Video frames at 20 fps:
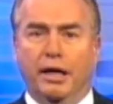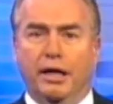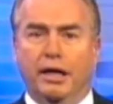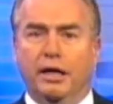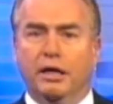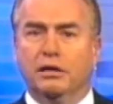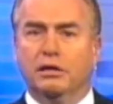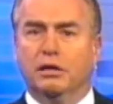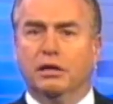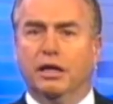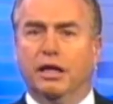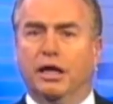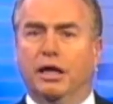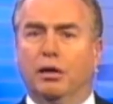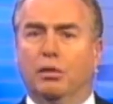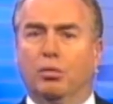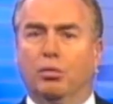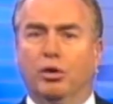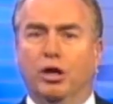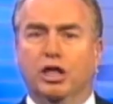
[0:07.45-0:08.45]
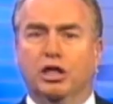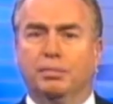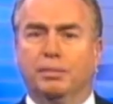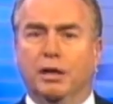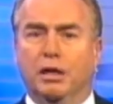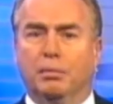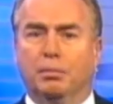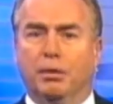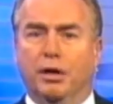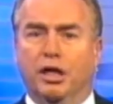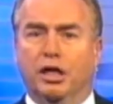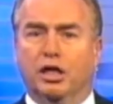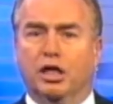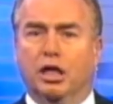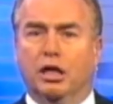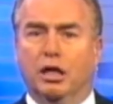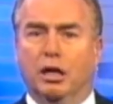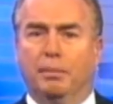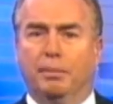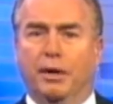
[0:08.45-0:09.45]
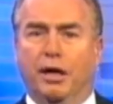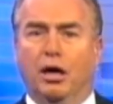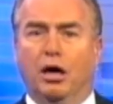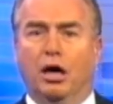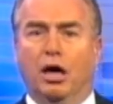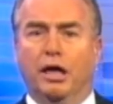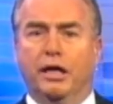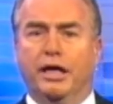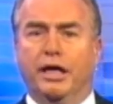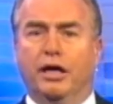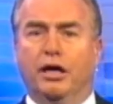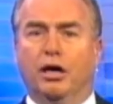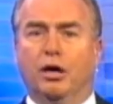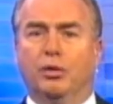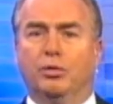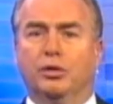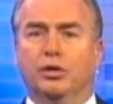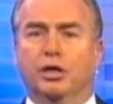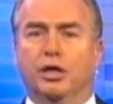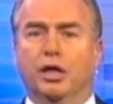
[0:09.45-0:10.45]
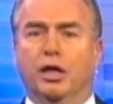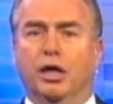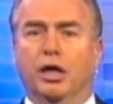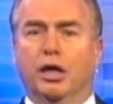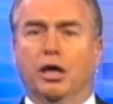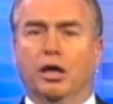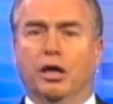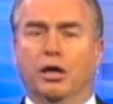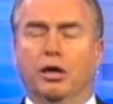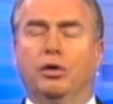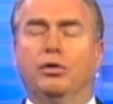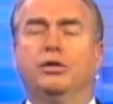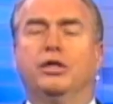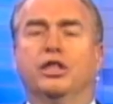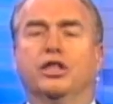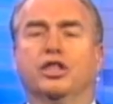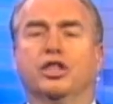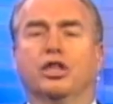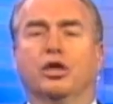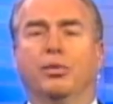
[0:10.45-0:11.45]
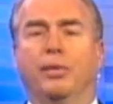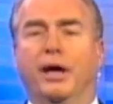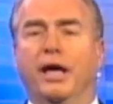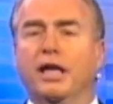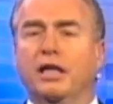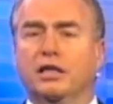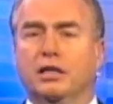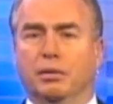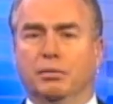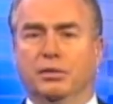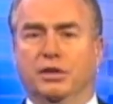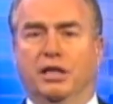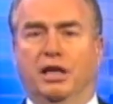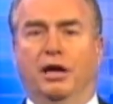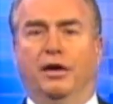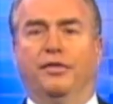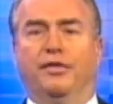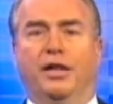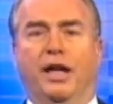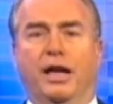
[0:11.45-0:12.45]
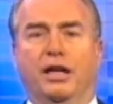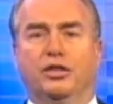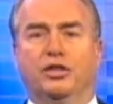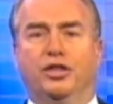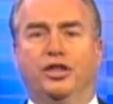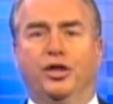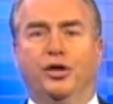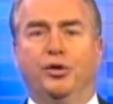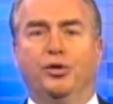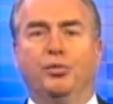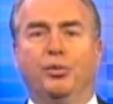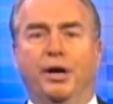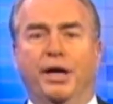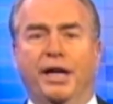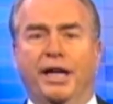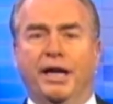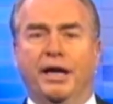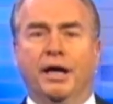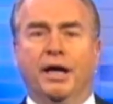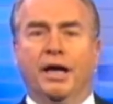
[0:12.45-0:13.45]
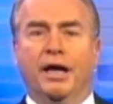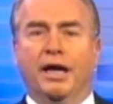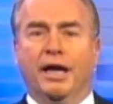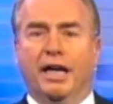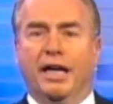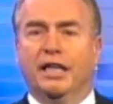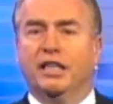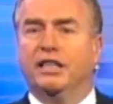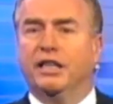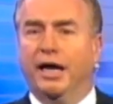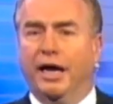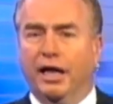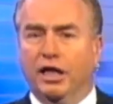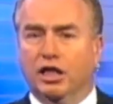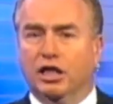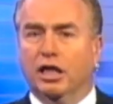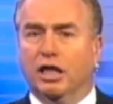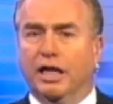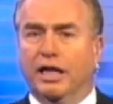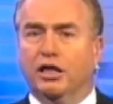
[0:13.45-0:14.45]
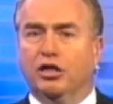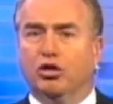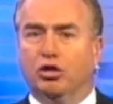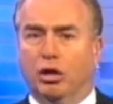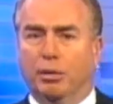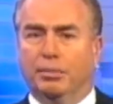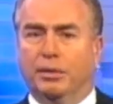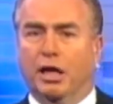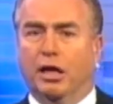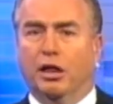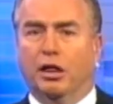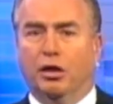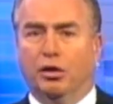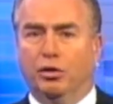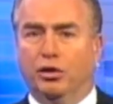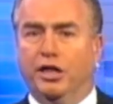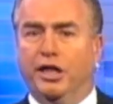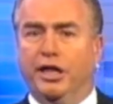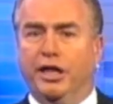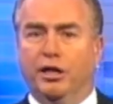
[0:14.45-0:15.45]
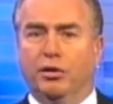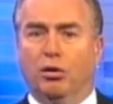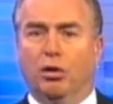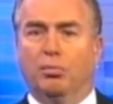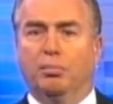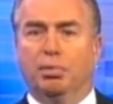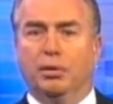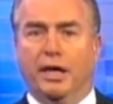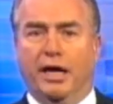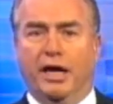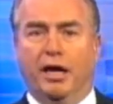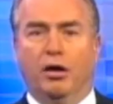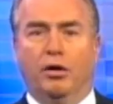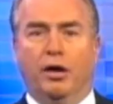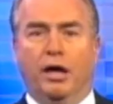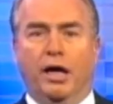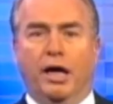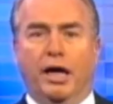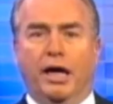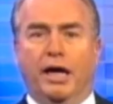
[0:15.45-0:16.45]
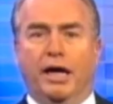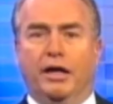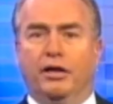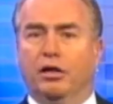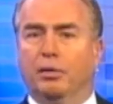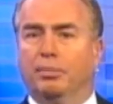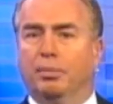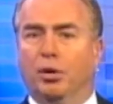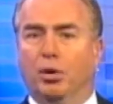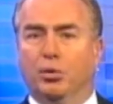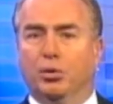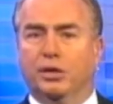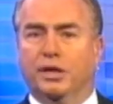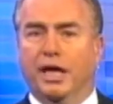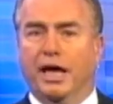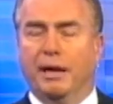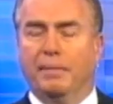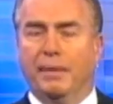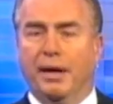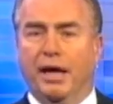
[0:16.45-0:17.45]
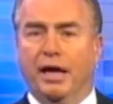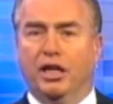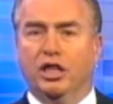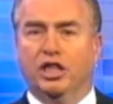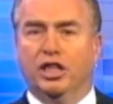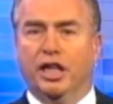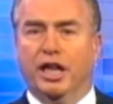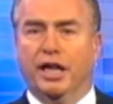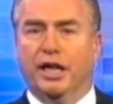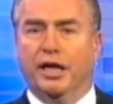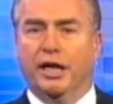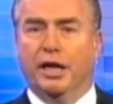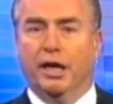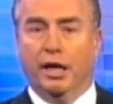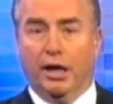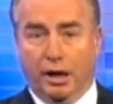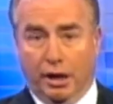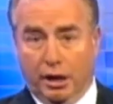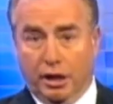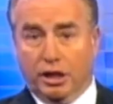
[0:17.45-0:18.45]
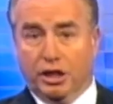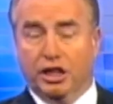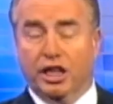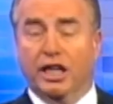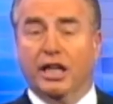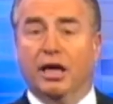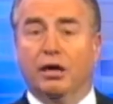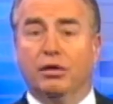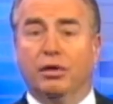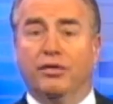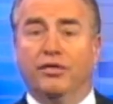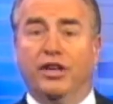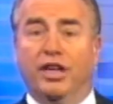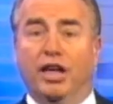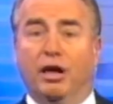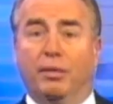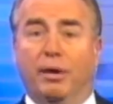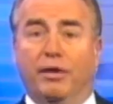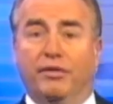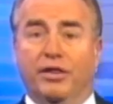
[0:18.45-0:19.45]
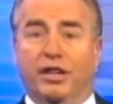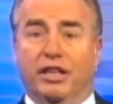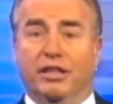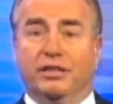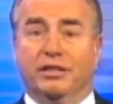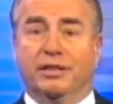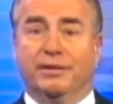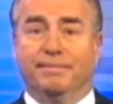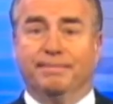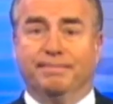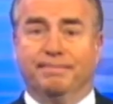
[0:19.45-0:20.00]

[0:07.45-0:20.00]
He's the Richmond, British Columbia hockey coach who disgraced himself last June when he intentionally tripped a 13-year-old player in the post-game handshake. Check out the video evidence.